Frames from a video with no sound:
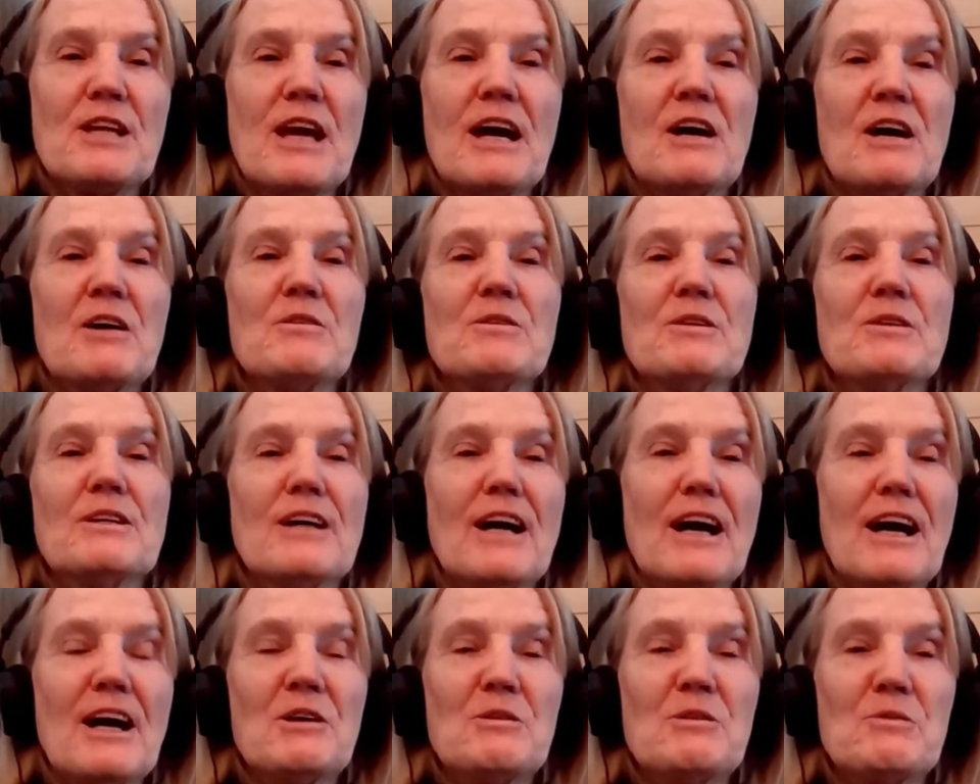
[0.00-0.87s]
you're
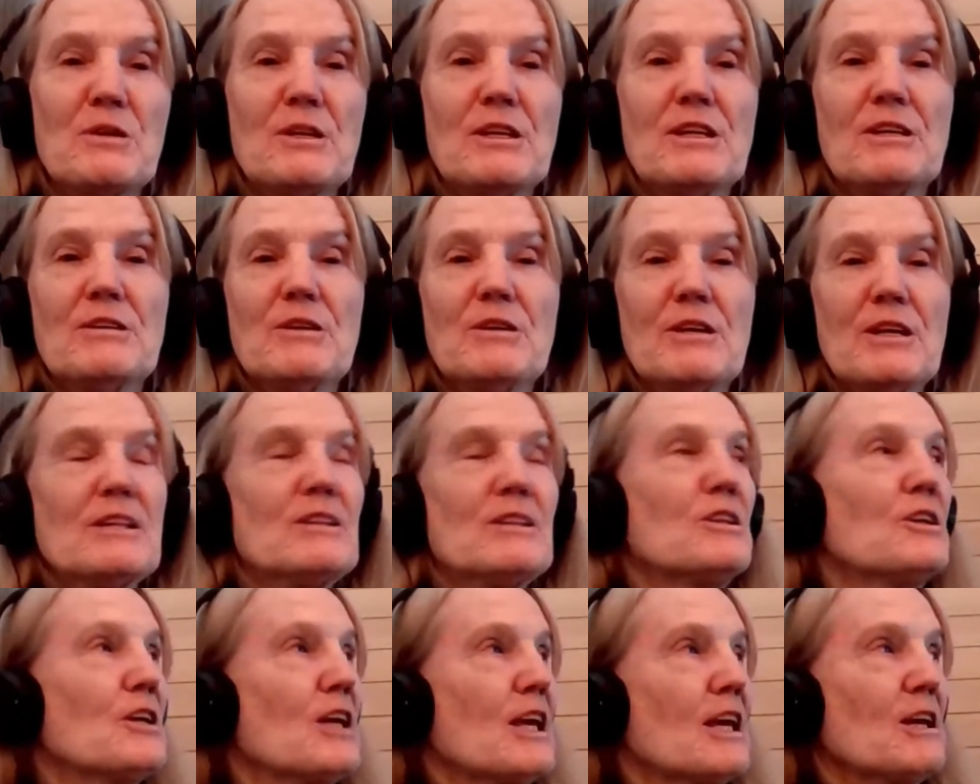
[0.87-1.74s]
now out
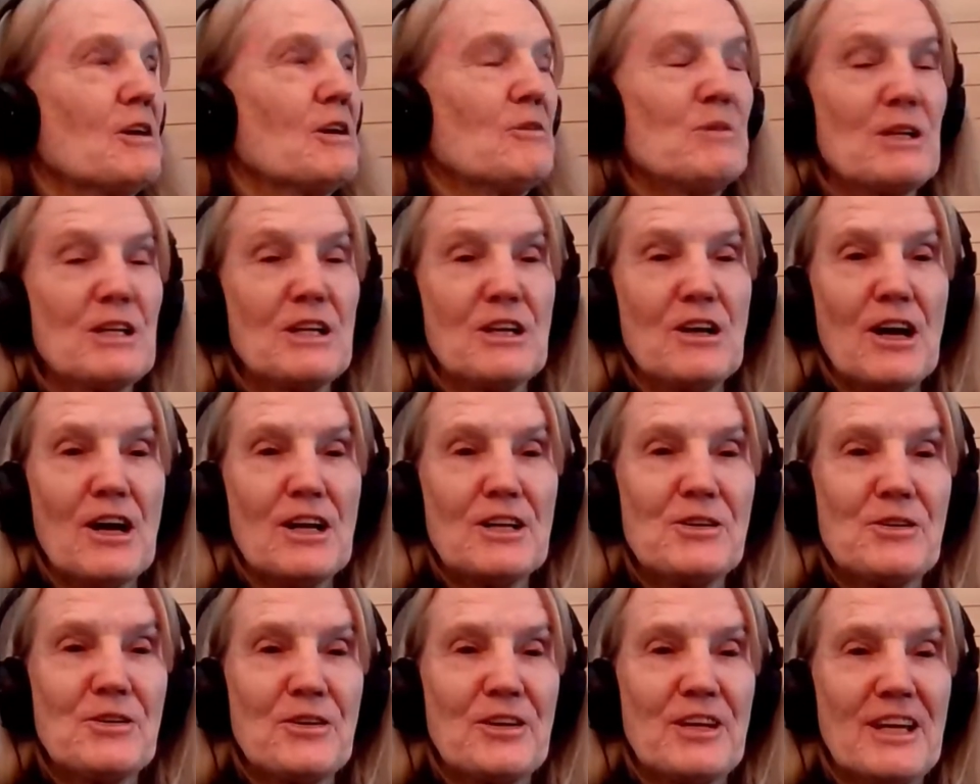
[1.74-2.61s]
looking at what
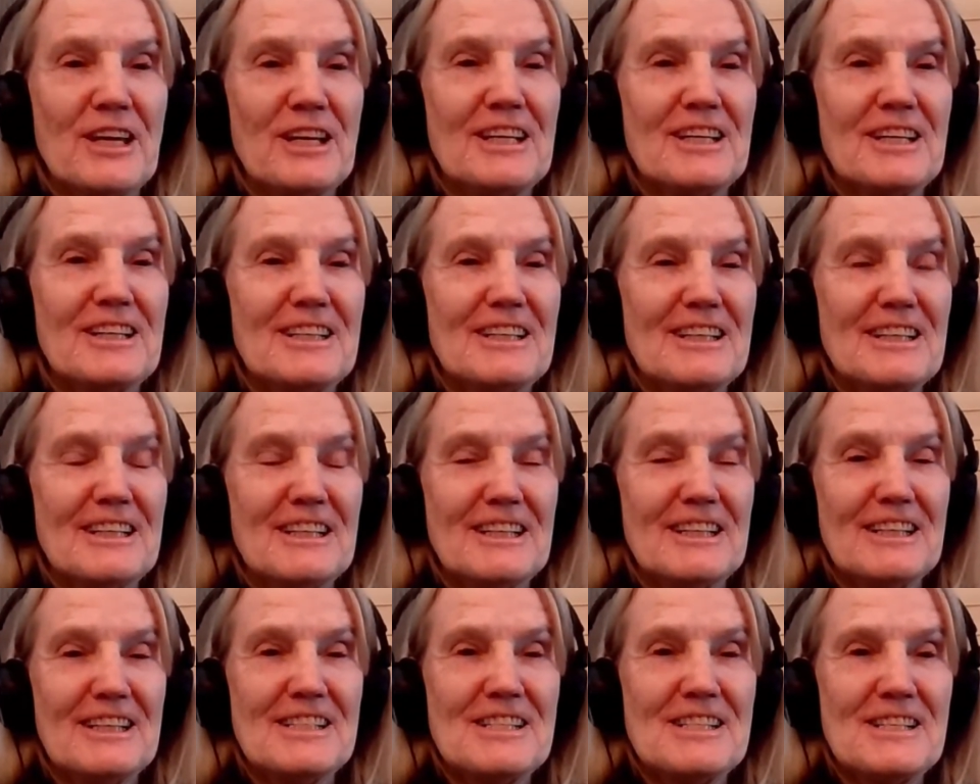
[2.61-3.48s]
God created
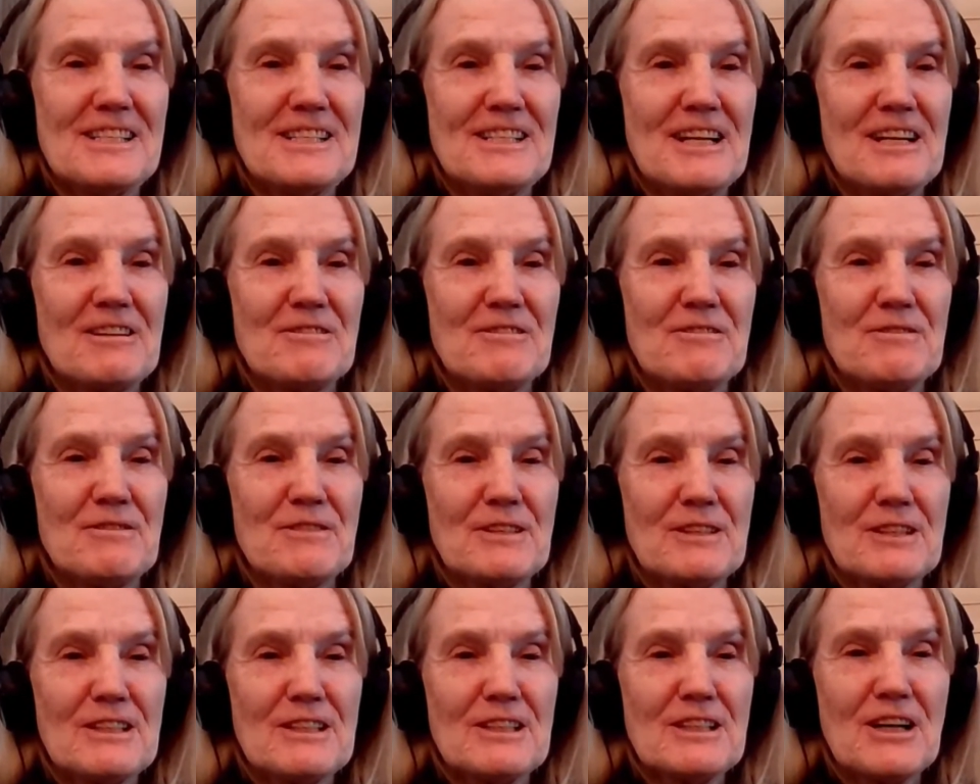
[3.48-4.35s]
instead of
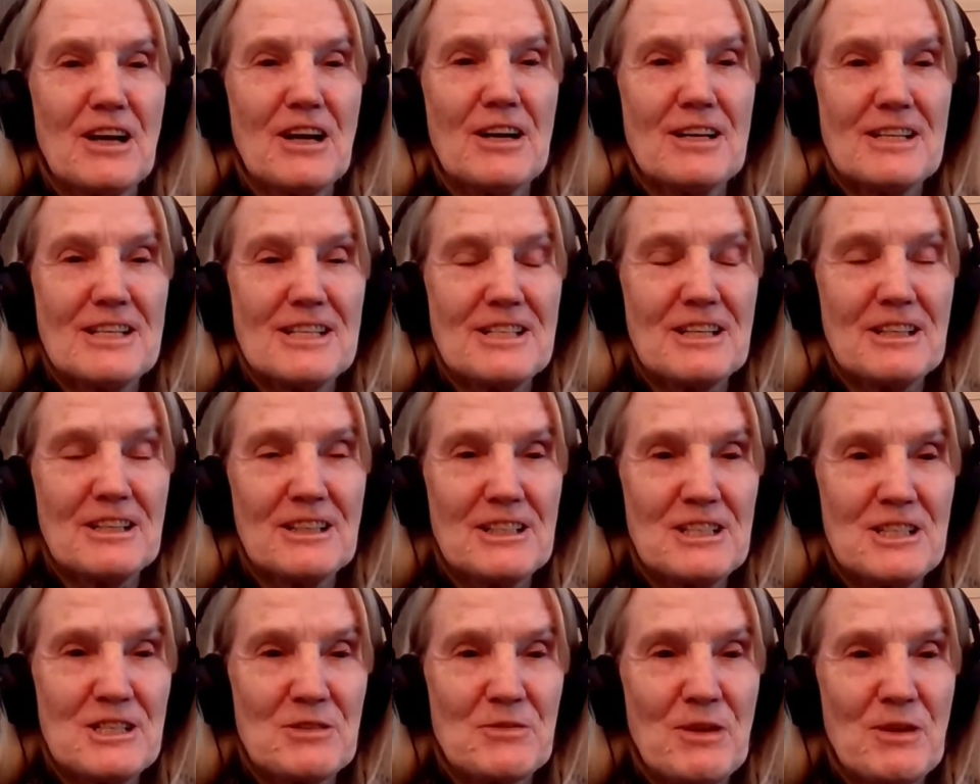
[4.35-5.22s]

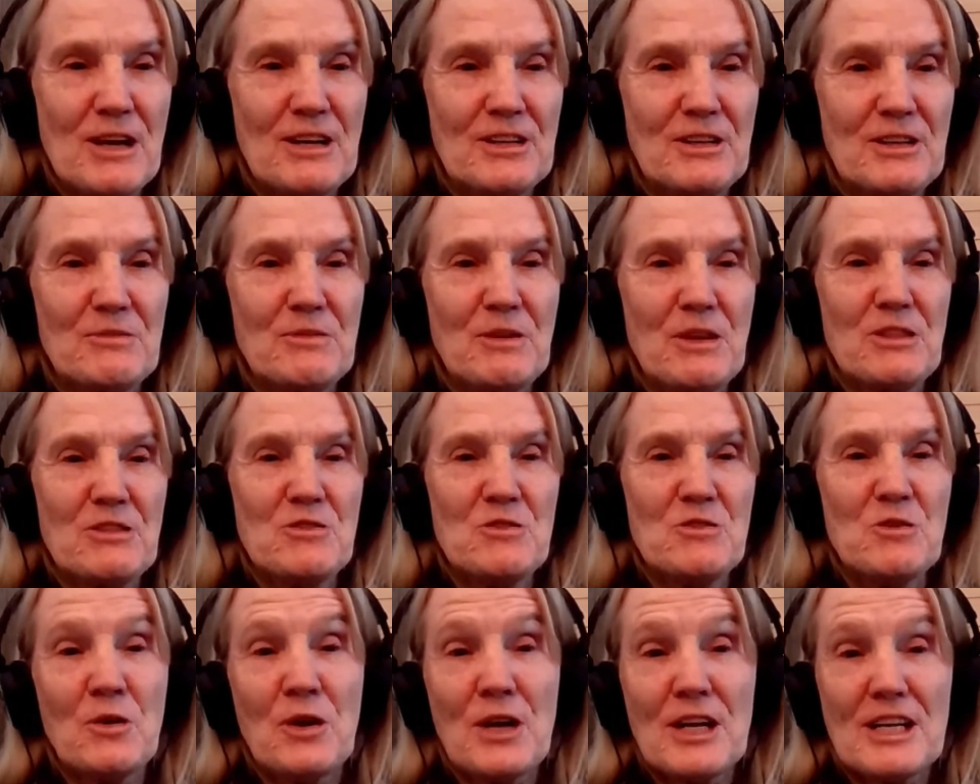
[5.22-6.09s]
constantly surrounded with
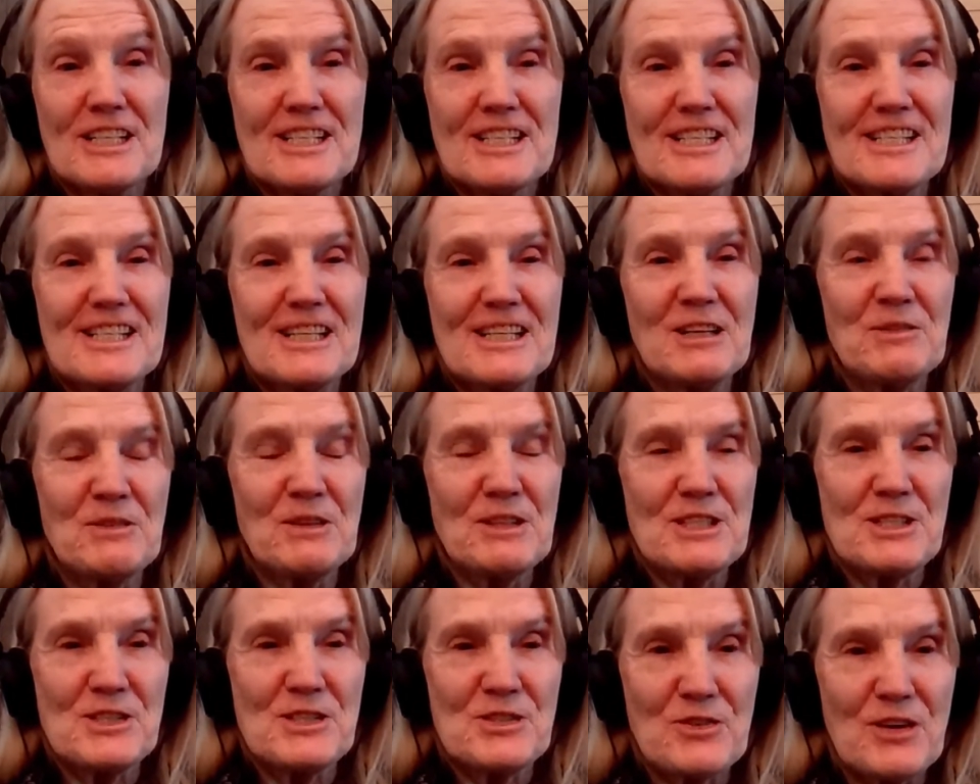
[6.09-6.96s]
noise and
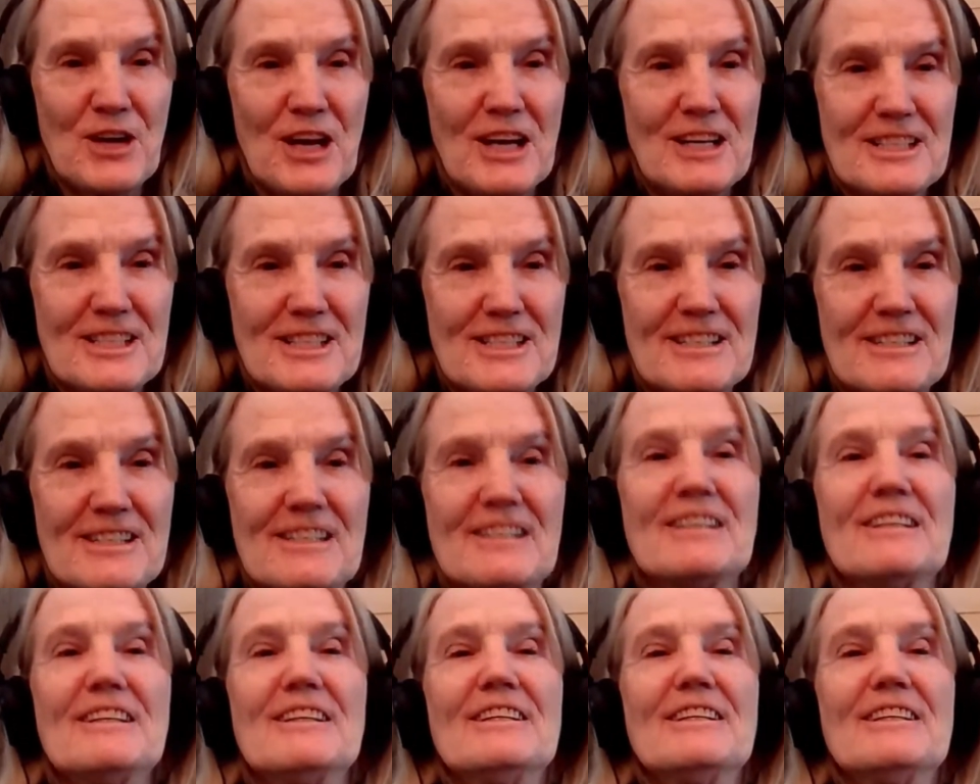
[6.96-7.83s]
with stress.
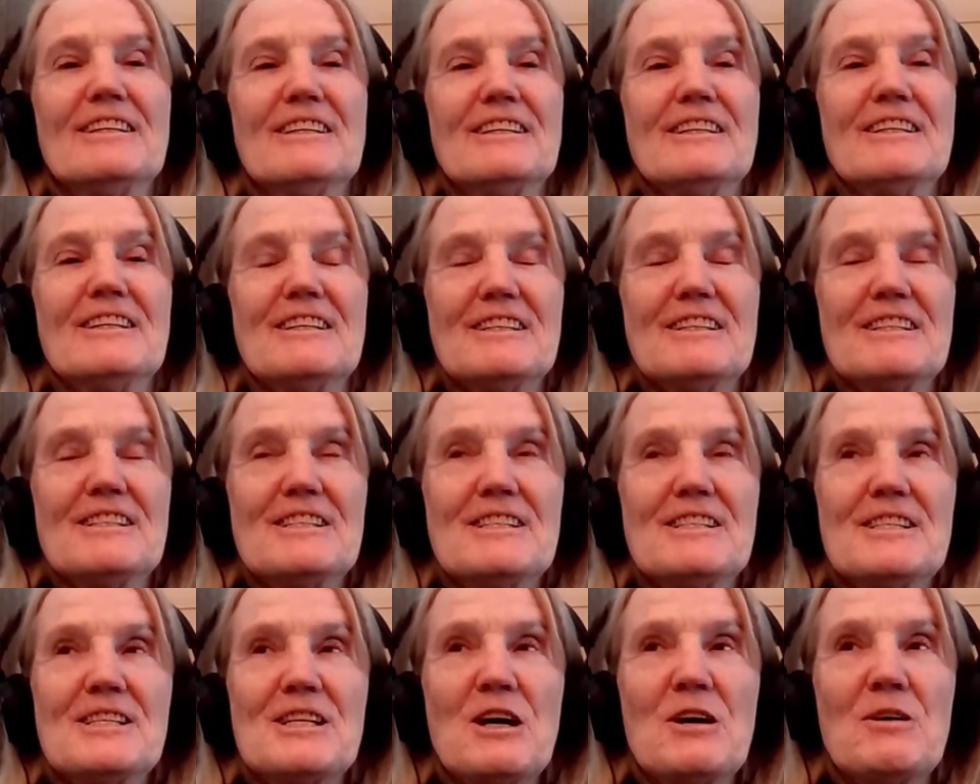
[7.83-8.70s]

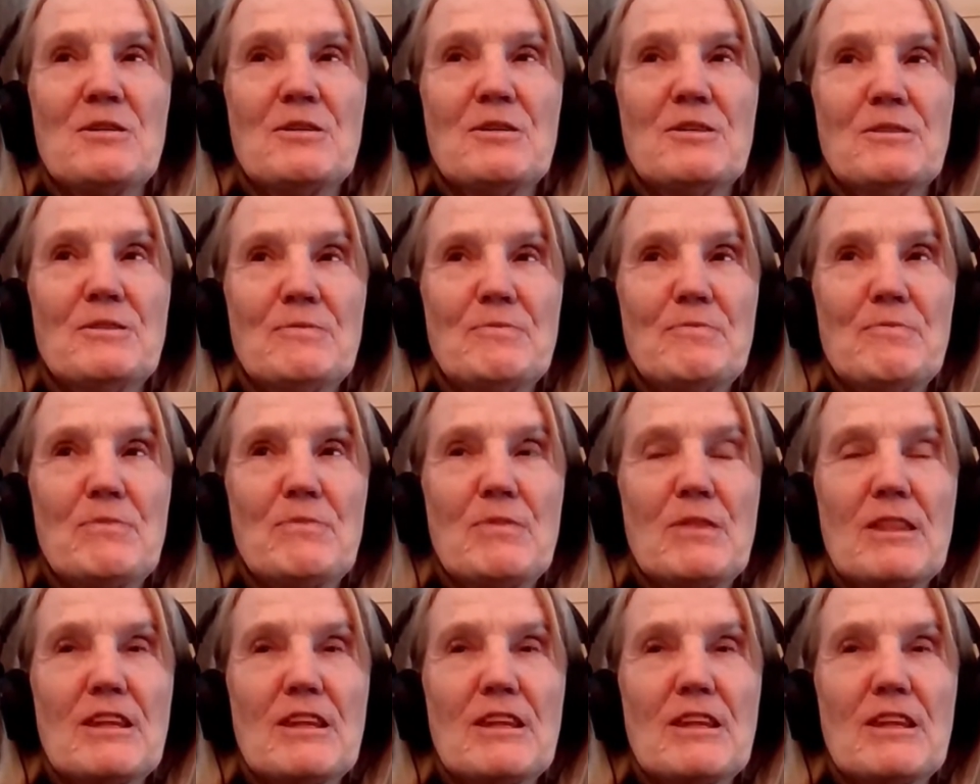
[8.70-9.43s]
So